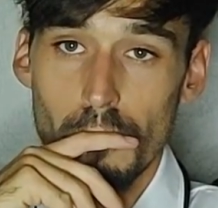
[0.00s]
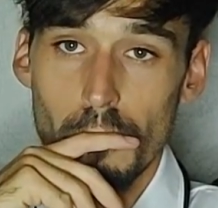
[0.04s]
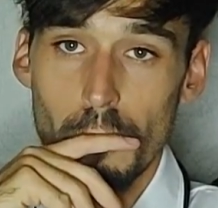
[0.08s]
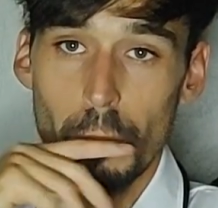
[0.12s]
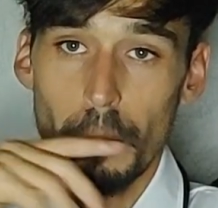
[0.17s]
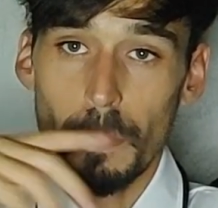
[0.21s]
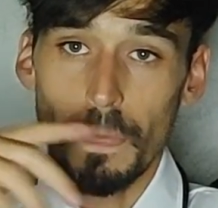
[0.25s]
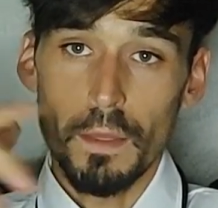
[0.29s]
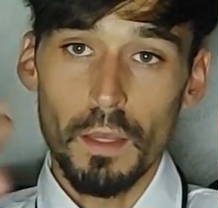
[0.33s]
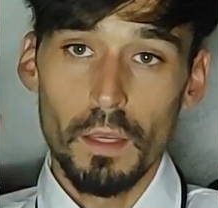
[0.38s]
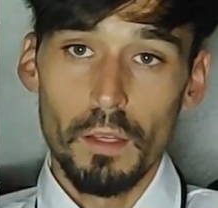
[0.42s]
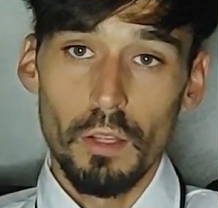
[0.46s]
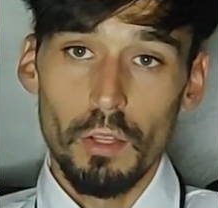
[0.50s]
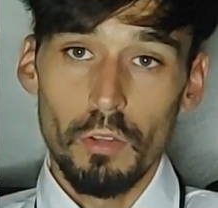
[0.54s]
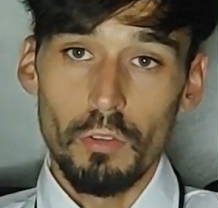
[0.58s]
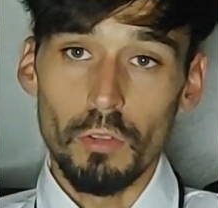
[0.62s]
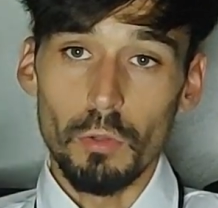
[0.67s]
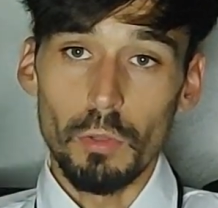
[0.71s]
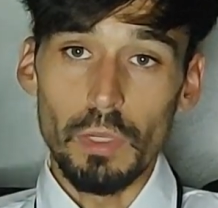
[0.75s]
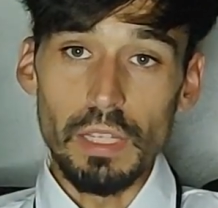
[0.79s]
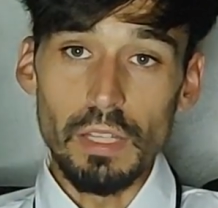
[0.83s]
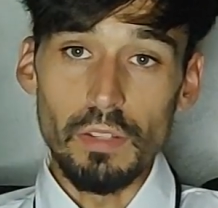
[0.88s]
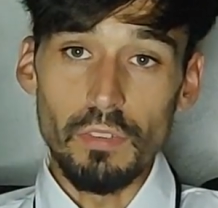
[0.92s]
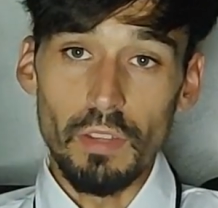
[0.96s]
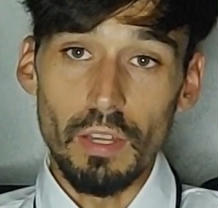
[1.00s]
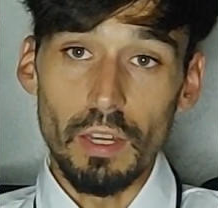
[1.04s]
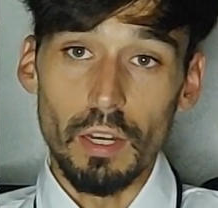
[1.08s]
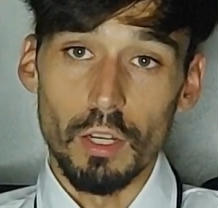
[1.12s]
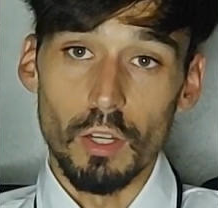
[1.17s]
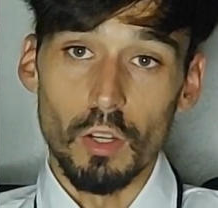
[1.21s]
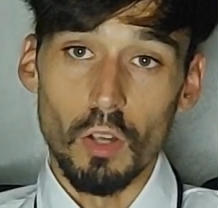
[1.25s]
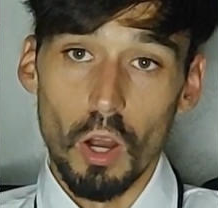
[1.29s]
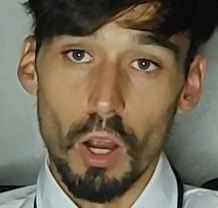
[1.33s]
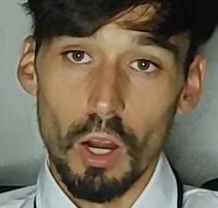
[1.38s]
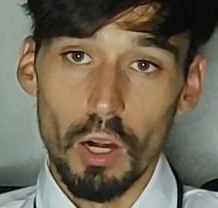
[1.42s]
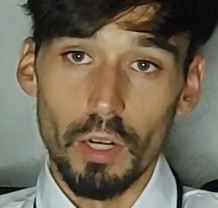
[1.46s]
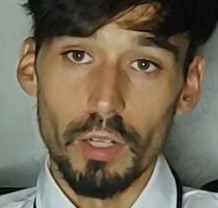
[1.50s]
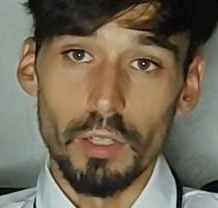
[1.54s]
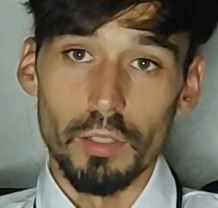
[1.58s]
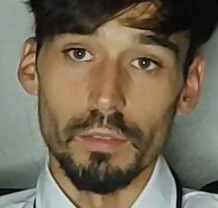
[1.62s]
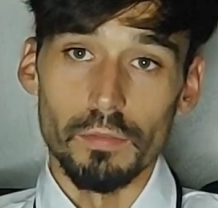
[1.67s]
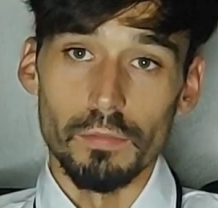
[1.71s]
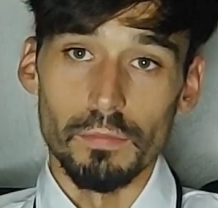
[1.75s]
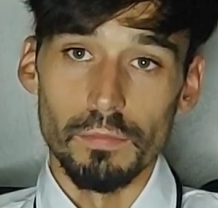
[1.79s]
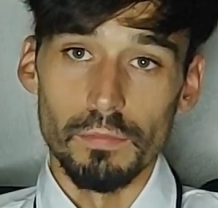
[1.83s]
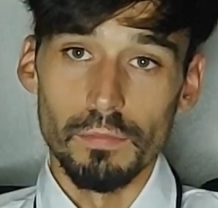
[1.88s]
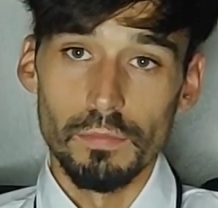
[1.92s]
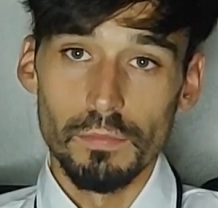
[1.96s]
So he's in a garden
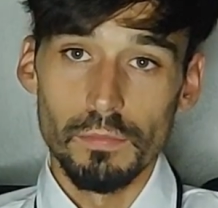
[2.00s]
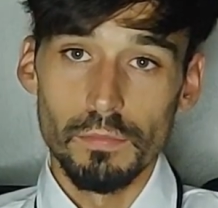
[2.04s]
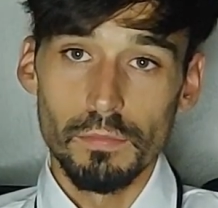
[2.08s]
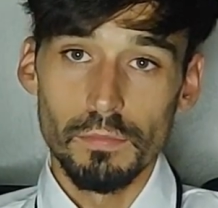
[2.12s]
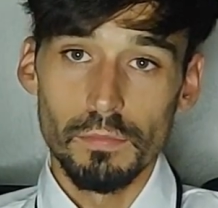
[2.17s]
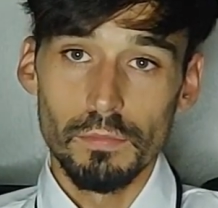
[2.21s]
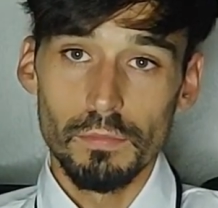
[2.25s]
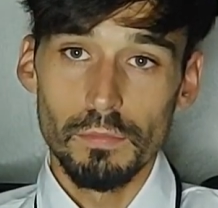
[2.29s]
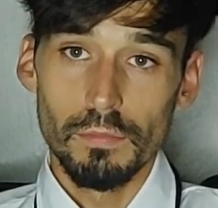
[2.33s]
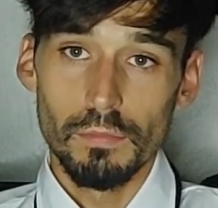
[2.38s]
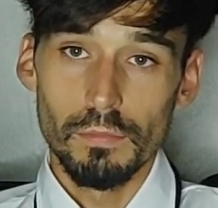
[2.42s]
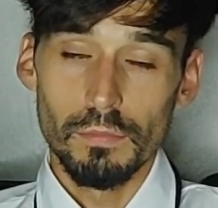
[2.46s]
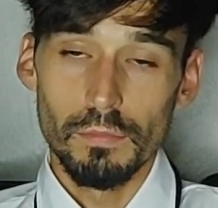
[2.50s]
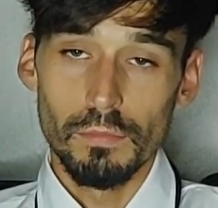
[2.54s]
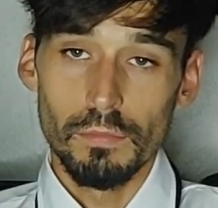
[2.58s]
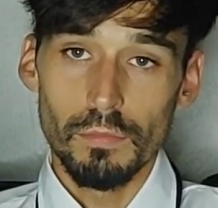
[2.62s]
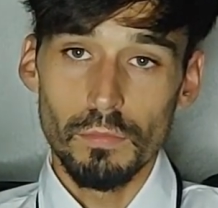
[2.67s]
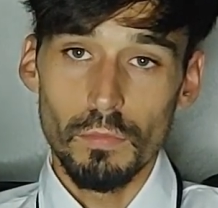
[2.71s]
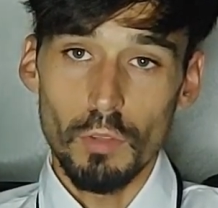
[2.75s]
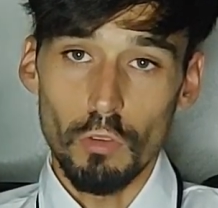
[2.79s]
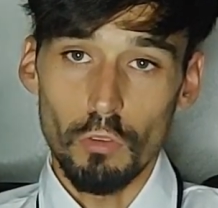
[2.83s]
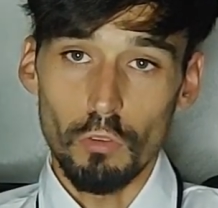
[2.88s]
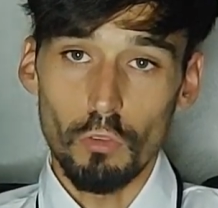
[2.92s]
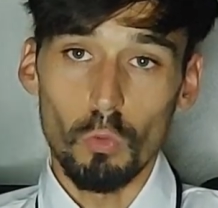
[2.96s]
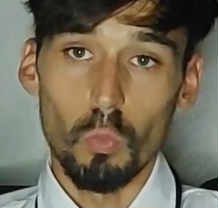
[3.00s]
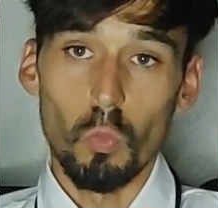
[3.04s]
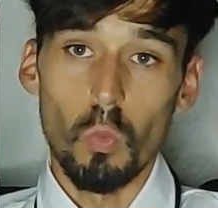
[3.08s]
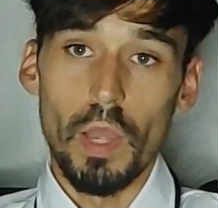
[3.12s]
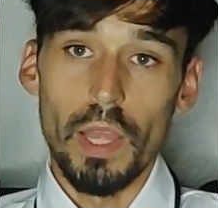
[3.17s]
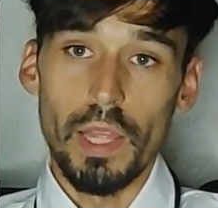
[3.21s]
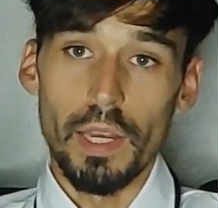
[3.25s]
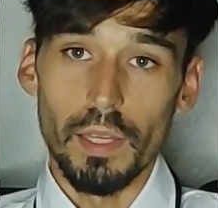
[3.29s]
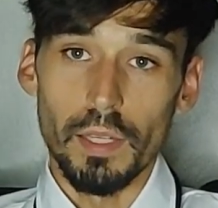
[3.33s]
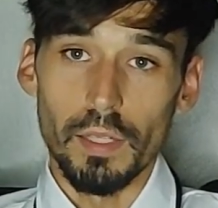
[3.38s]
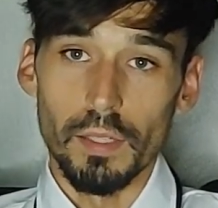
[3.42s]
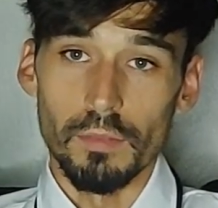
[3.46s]
sweating